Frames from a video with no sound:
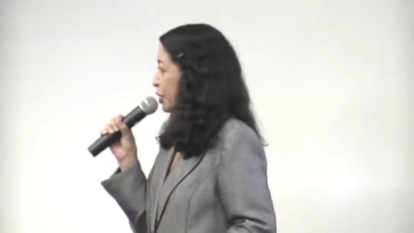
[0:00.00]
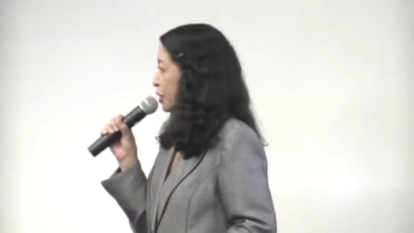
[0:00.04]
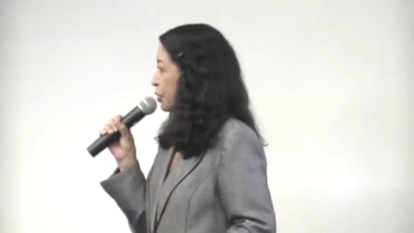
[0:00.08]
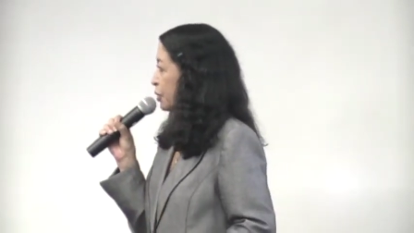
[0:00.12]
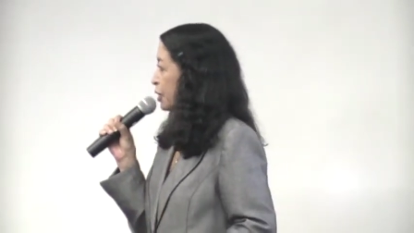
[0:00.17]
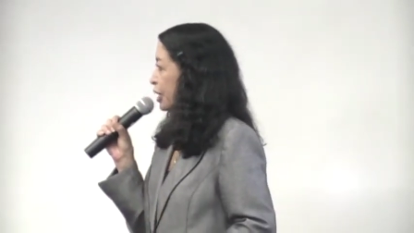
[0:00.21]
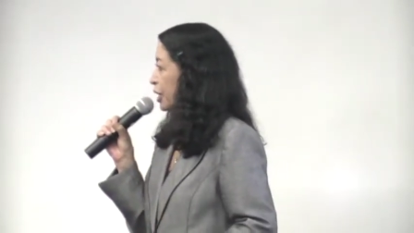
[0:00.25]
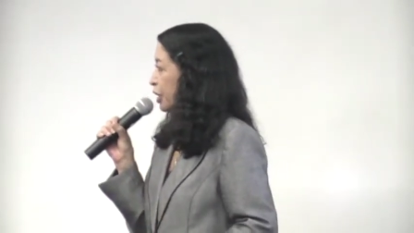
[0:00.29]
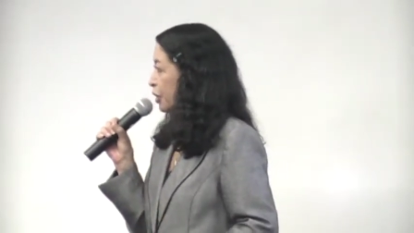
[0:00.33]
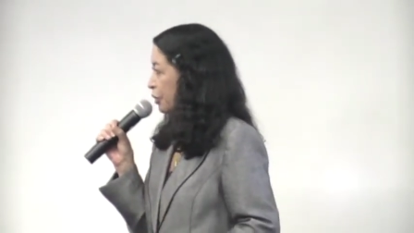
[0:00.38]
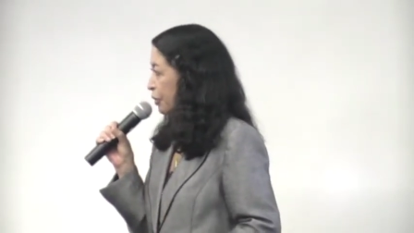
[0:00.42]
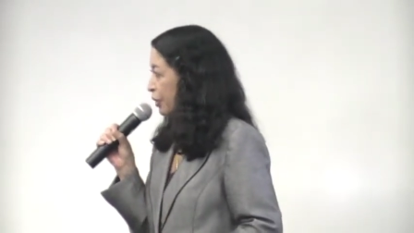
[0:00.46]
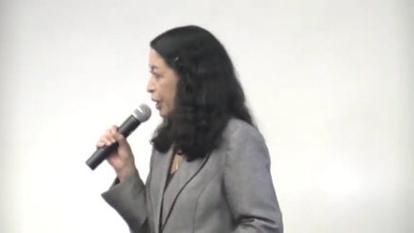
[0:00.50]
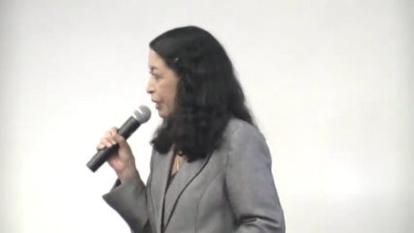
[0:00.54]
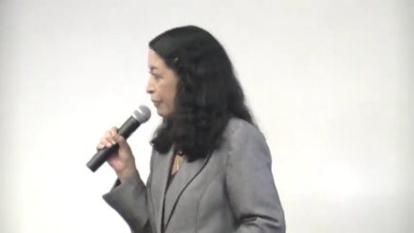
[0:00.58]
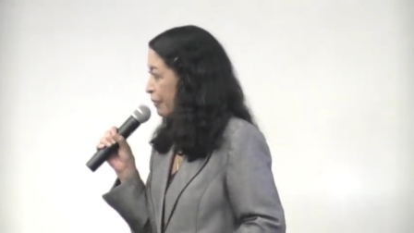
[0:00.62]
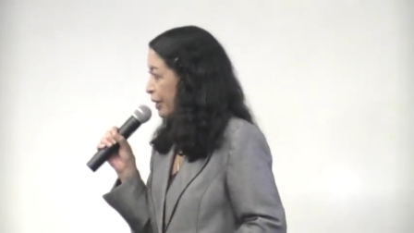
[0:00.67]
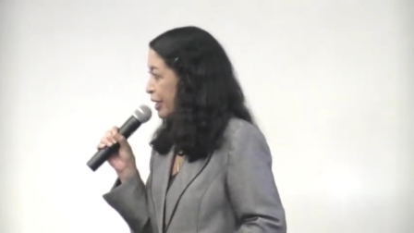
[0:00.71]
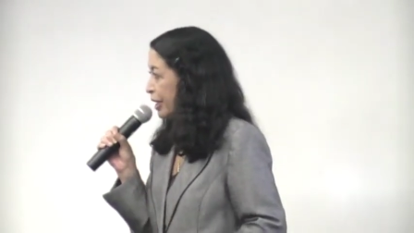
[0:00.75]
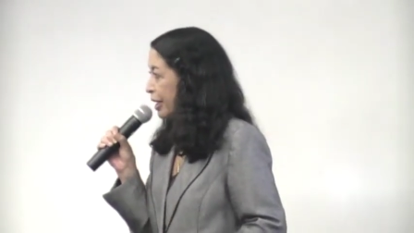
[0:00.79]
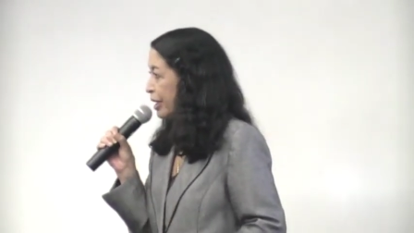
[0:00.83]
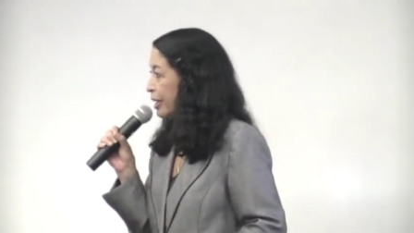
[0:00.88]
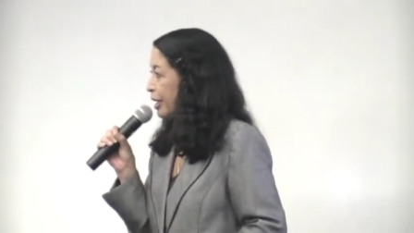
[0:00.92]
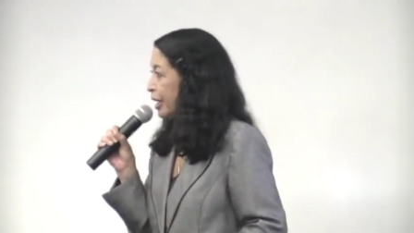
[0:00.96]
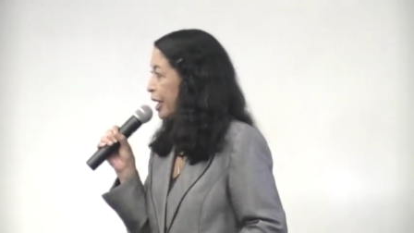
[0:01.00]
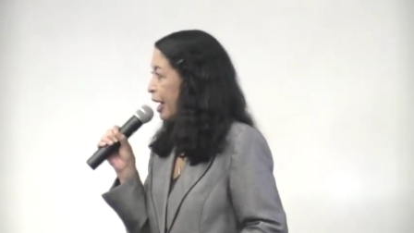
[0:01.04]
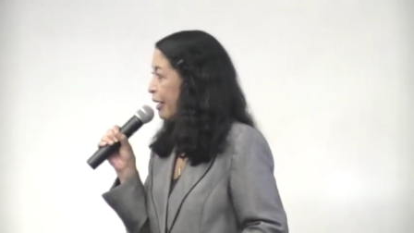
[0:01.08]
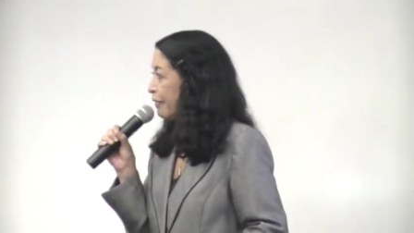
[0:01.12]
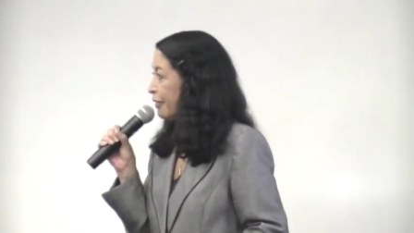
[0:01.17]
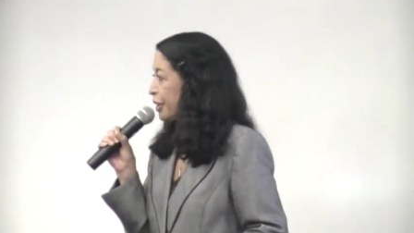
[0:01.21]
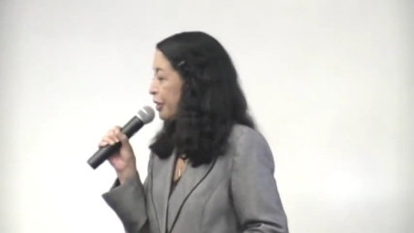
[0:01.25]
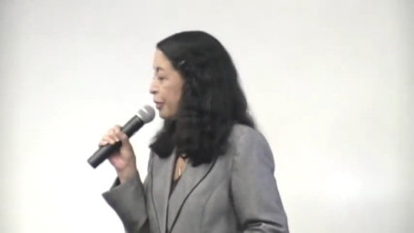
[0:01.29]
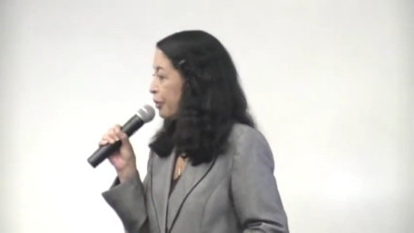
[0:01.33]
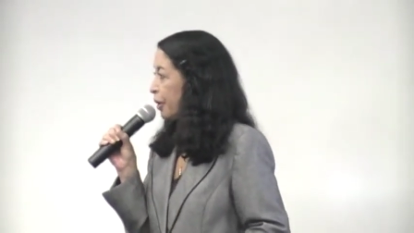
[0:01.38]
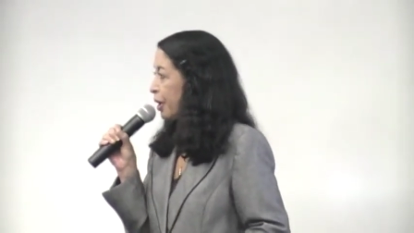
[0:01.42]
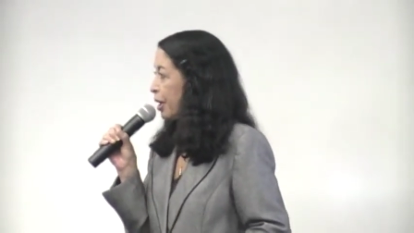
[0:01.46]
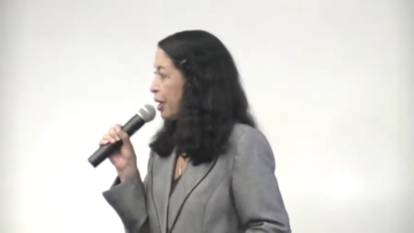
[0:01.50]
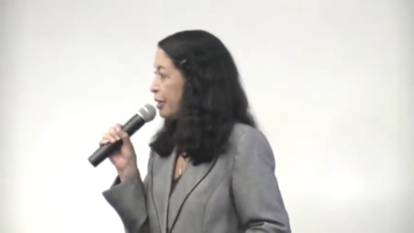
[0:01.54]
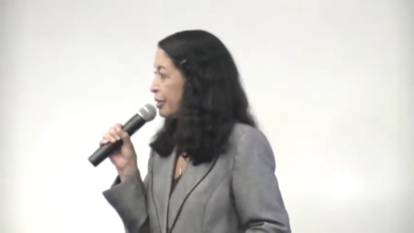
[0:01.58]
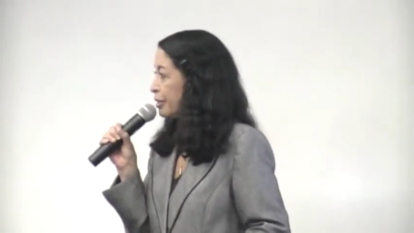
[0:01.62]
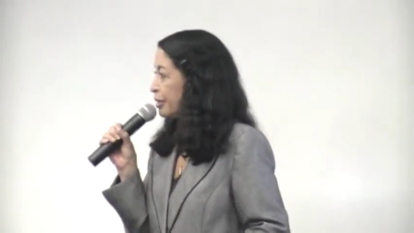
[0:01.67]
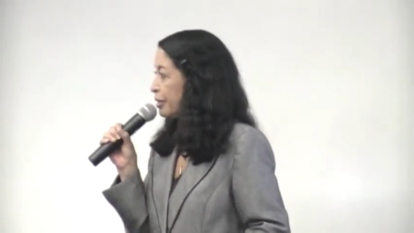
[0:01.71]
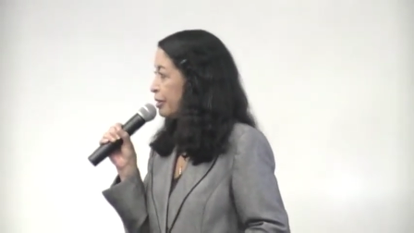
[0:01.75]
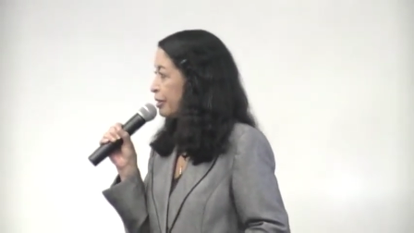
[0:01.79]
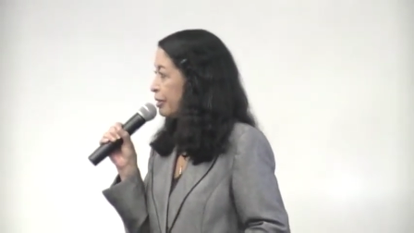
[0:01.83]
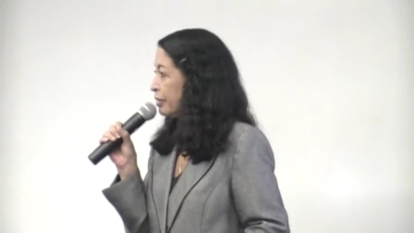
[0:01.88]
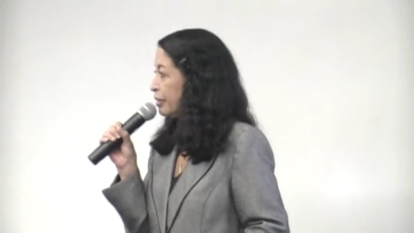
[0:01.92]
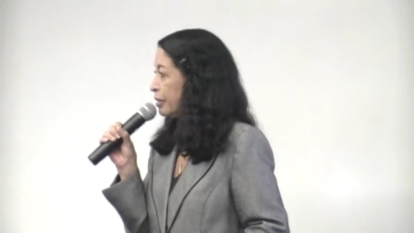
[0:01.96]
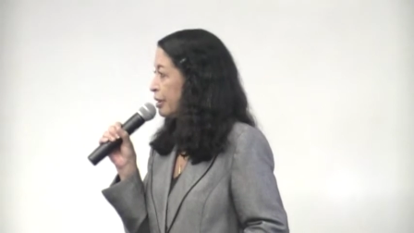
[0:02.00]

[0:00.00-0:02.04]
to an agreement that the governor wants.